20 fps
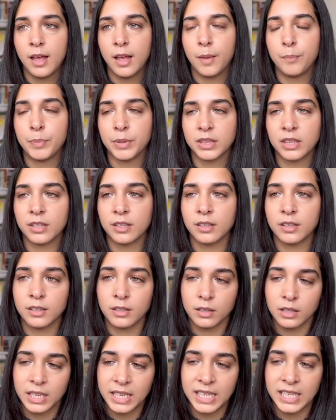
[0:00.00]
But the
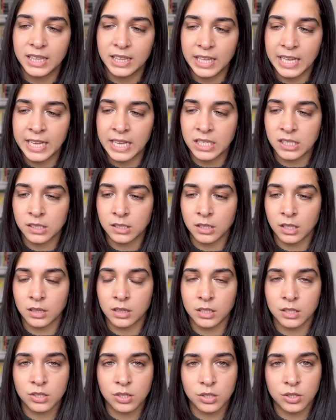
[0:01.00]
key thing is that the
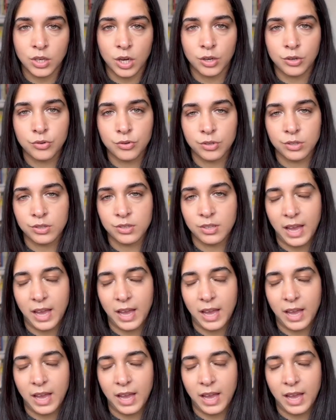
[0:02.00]
seductress